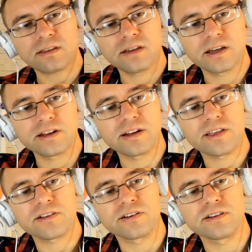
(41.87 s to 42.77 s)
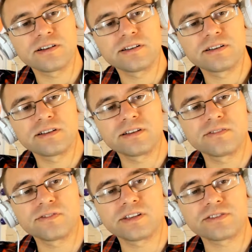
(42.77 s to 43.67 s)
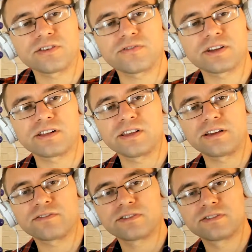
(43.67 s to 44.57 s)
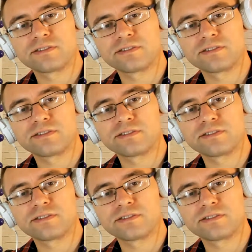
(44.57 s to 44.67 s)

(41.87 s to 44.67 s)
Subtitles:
and another philosophical life.